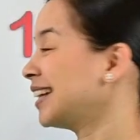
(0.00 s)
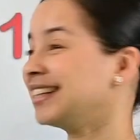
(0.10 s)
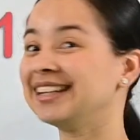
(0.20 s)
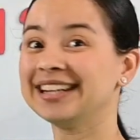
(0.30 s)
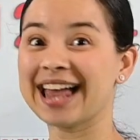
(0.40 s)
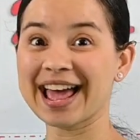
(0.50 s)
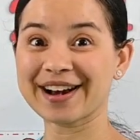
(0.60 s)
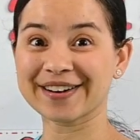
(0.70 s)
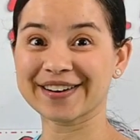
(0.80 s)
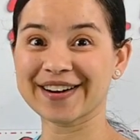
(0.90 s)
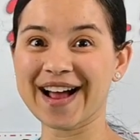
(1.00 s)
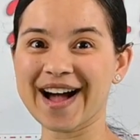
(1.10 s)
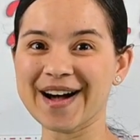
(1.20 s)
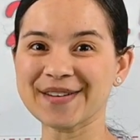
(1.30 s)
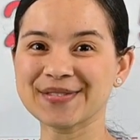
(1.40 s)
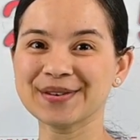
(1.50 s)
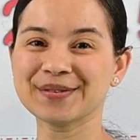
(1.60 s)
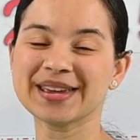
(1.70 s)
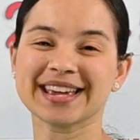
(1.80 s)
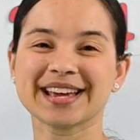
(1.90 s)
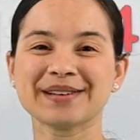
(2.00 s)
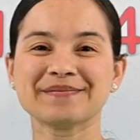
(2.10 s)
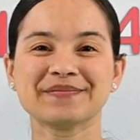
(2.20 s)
letter of the week.